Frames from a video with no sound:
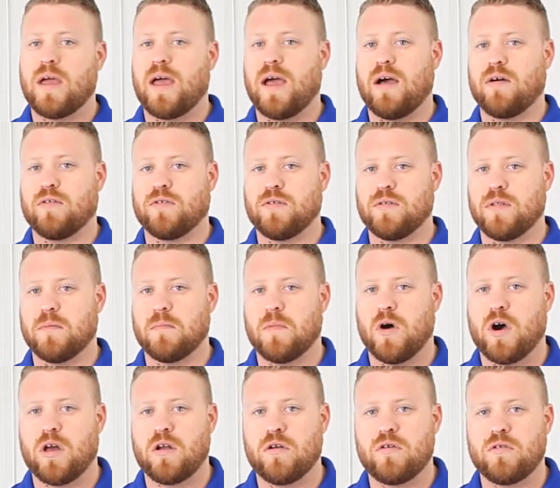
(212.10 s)
out to the
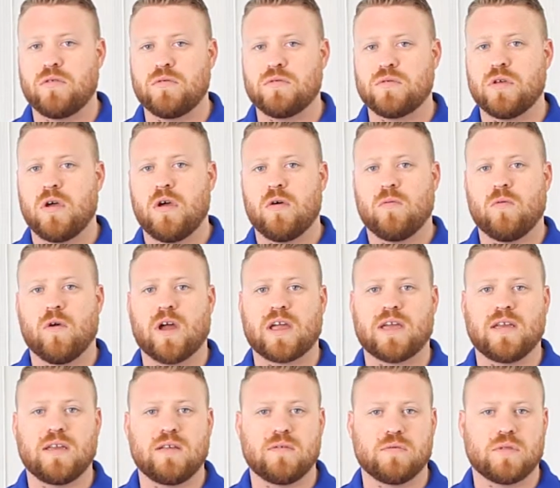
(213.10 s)
monitors, where I
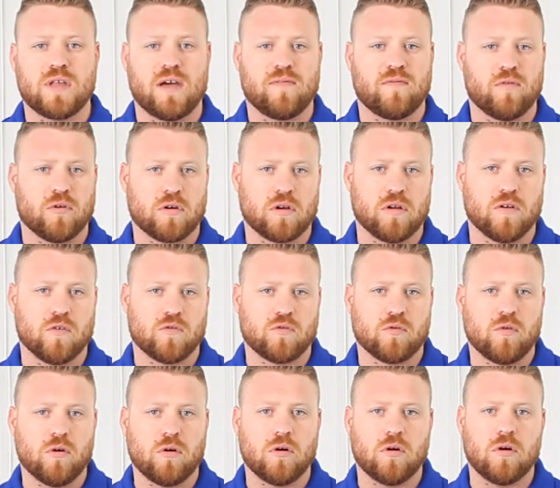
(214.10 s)
can use that for
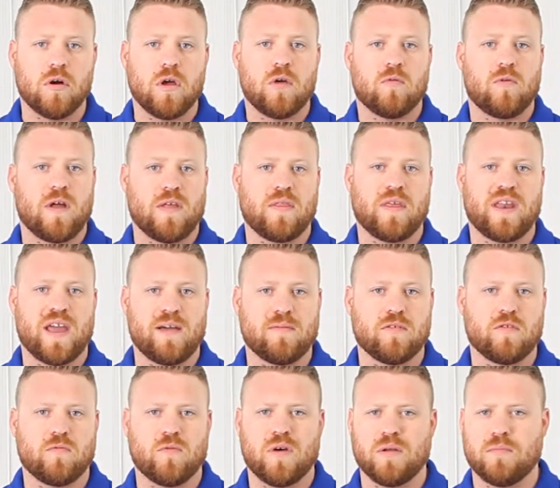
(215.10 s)
control rather than
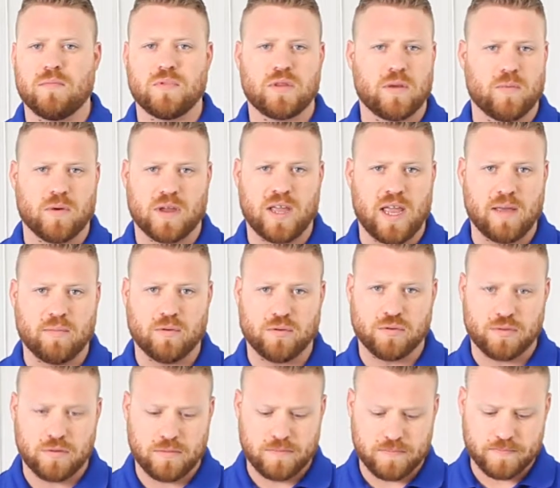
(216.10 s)
having to run separate
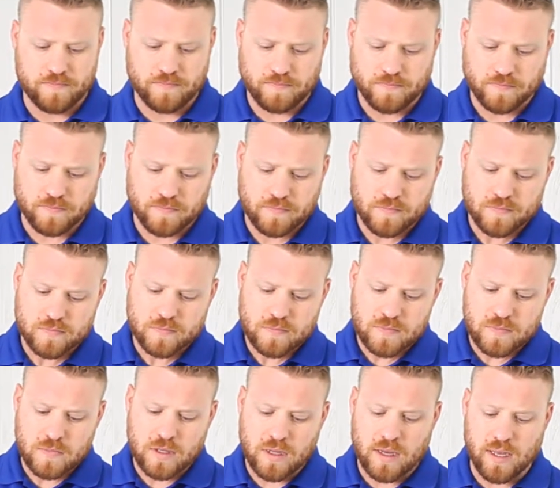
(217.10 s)
cables.
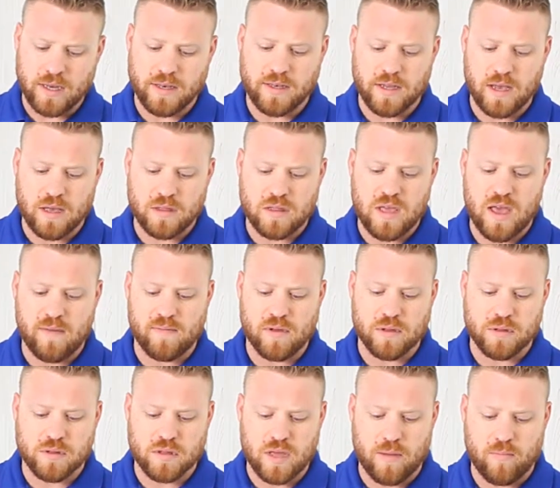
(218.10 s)
It does have
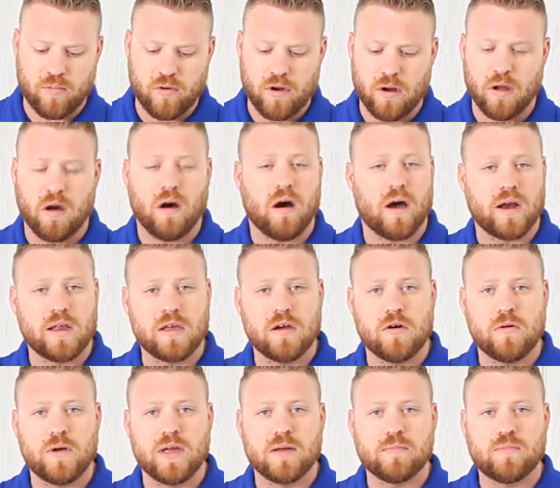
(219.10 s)
a separate
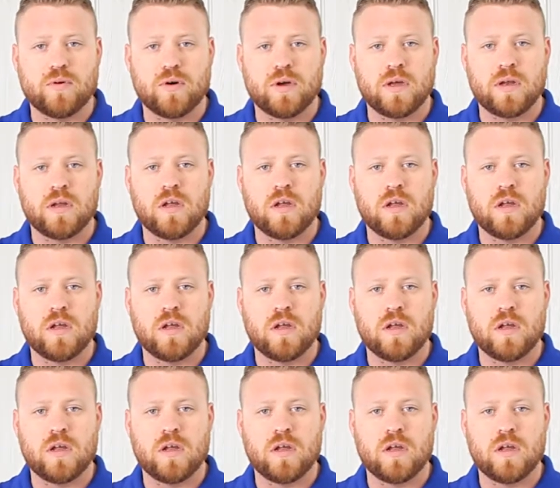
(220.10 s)
audio input.